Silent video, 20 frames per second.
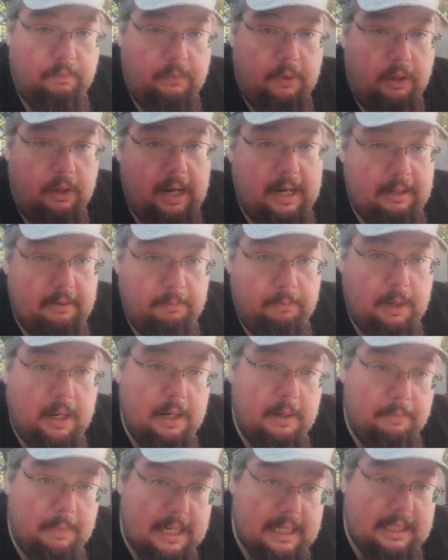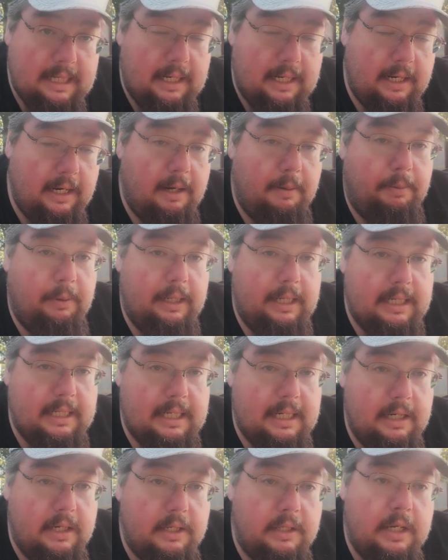or at the base of the airplane
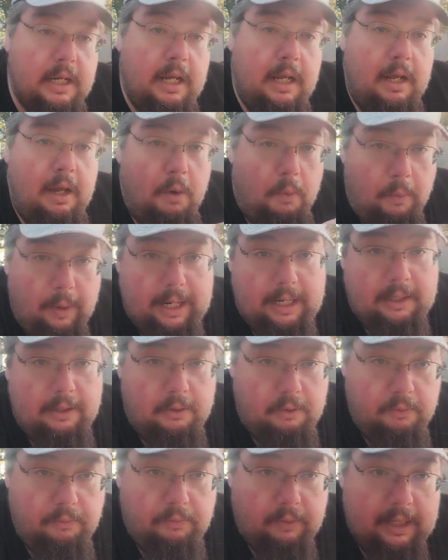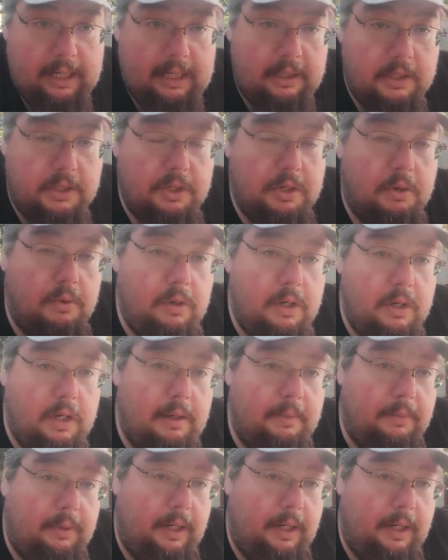stairs, waiting on Frank to show up.